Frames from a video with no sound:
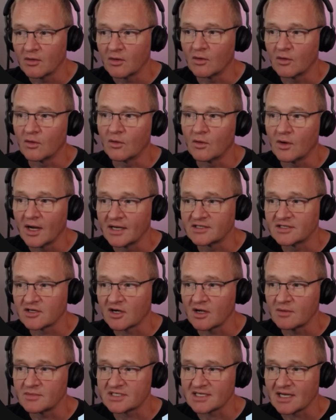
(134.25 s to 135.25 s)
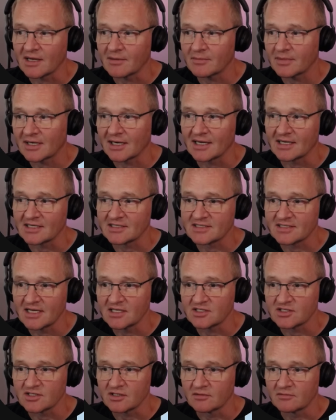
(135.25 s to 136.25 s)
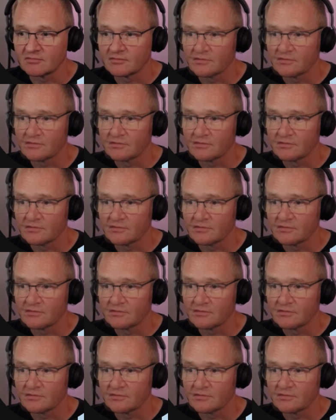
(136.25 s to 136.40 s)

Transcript: or a Timestamp class sensor.